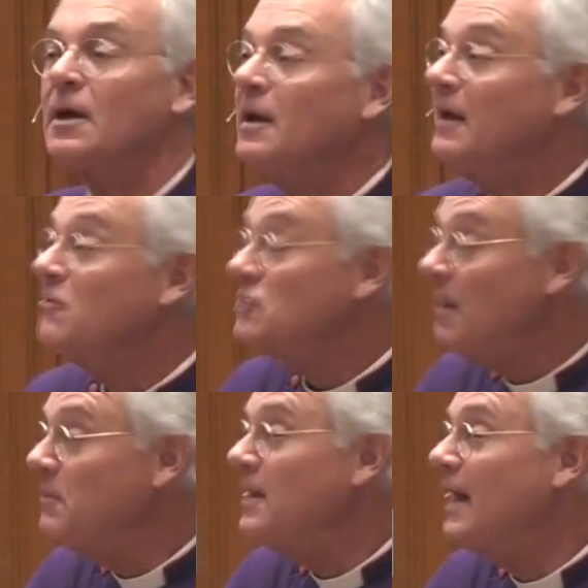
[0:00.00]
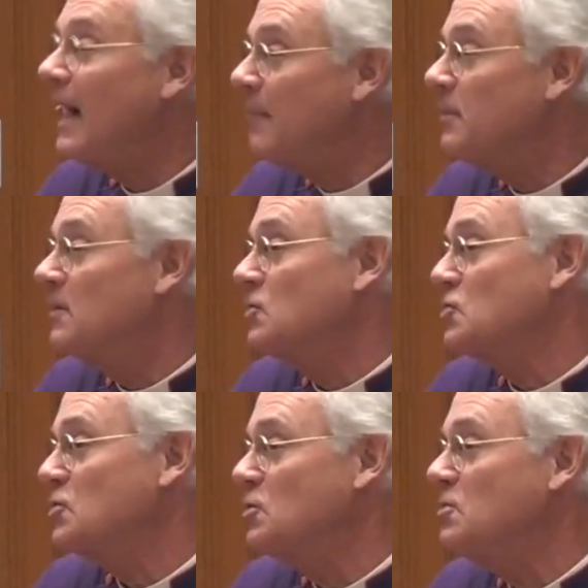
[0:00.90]
if something
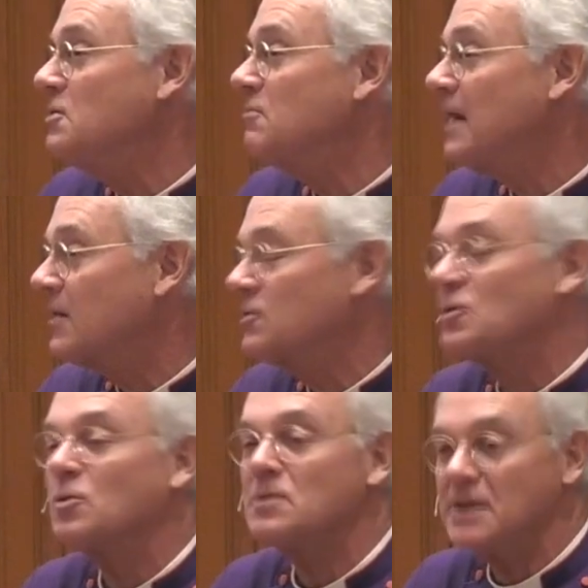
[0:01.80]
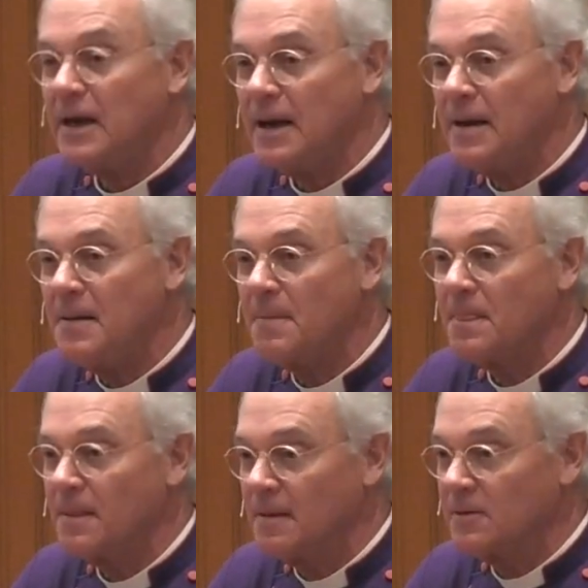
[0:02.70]
happens to the rector or dean,
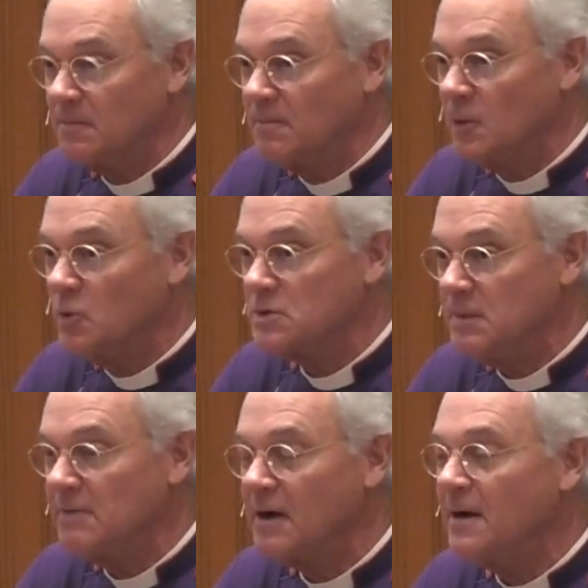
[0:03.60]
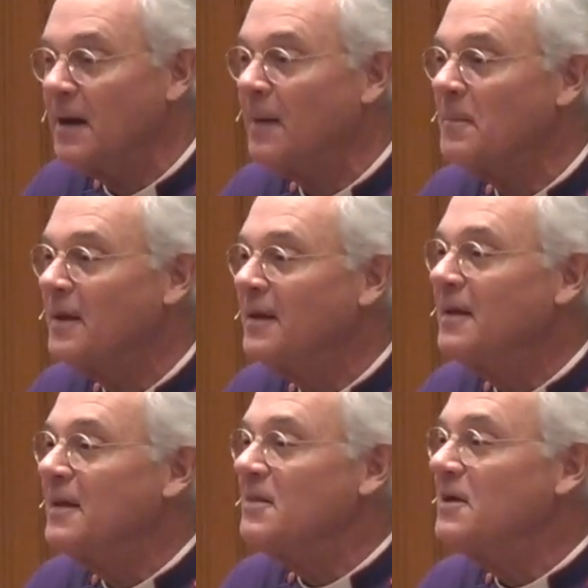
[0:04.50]
who is me right now,
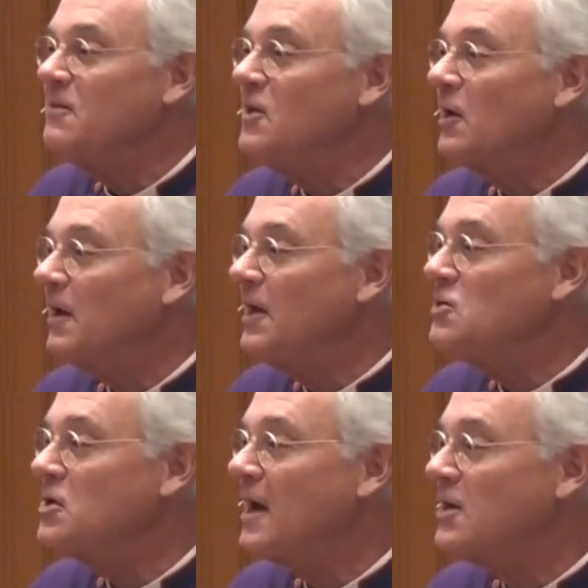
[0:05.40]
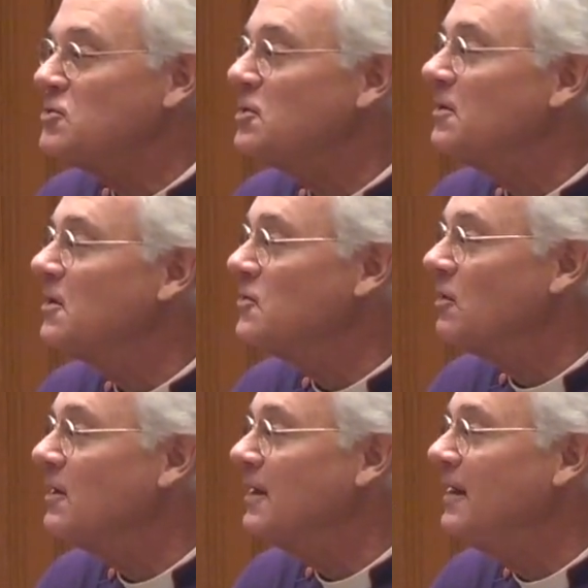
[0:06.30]
then the ecclesiastical
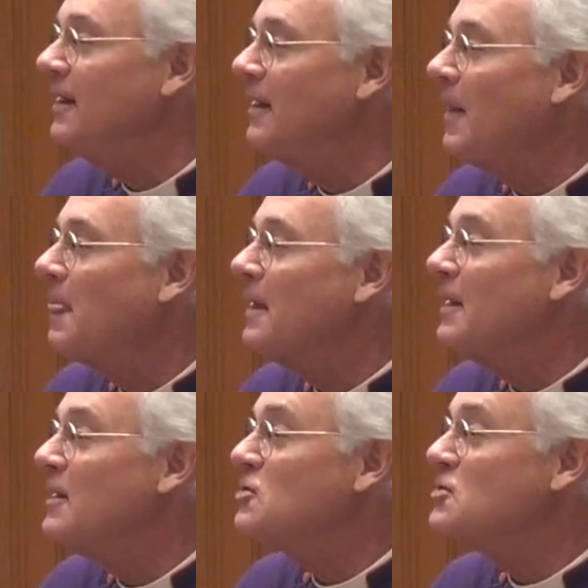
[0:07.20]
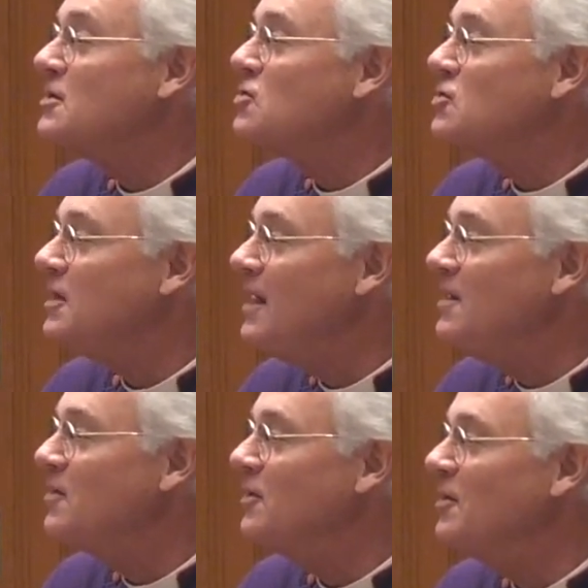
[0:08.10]
authority is the
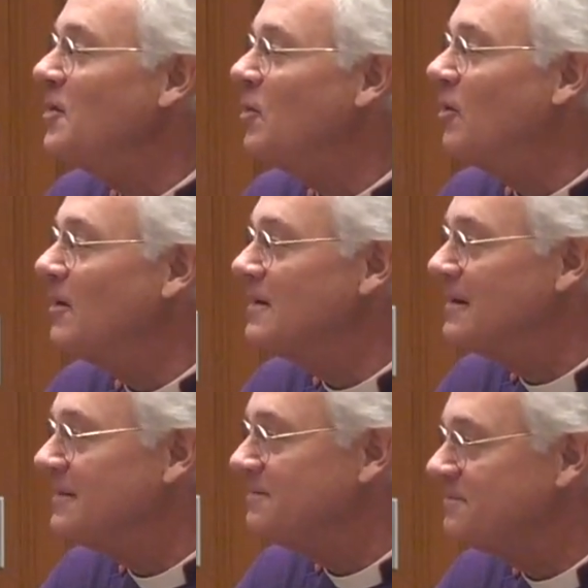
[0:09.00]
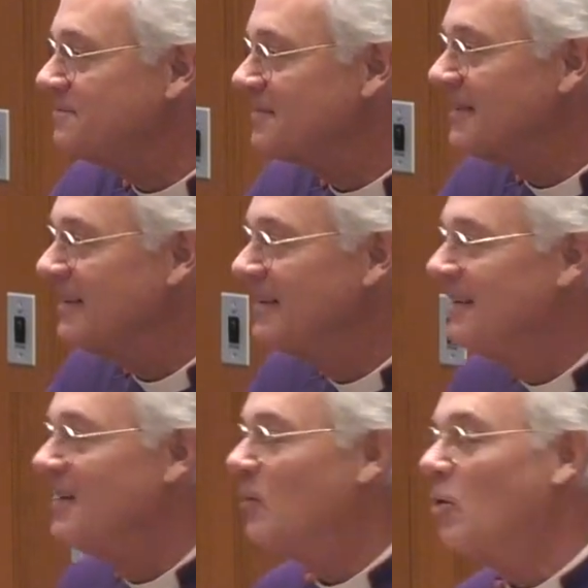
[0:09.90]
senior warden.
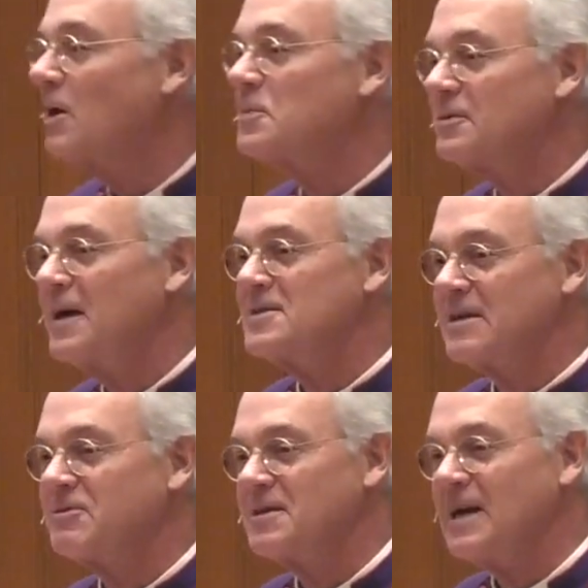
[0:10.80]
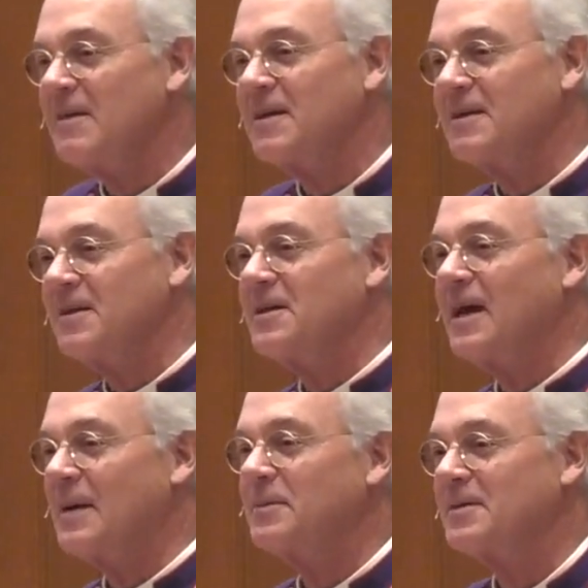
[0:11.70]
Ward prays every day that nothing
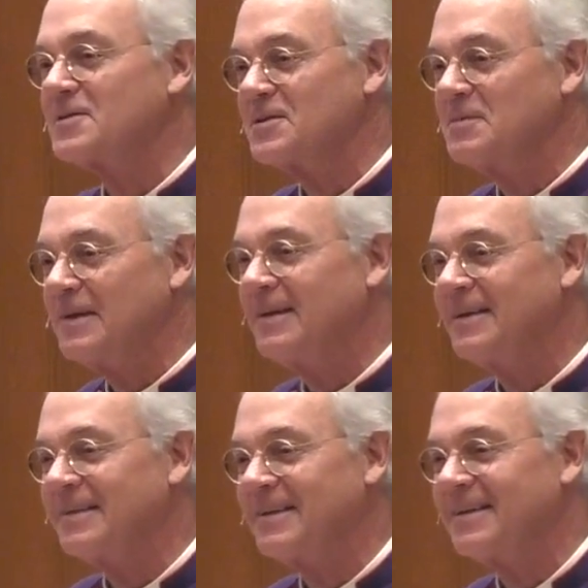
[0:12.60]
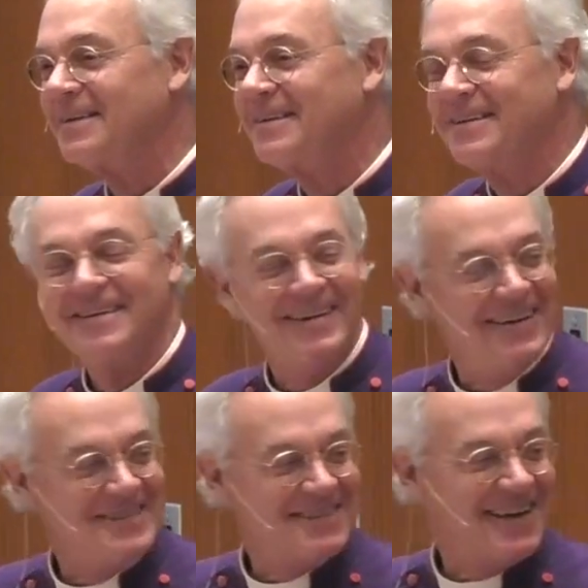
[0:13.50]
happens to me, the
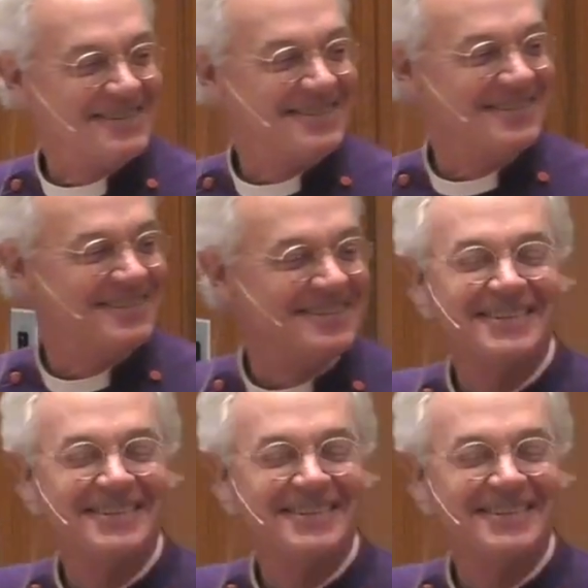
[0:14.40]
ecclesiastical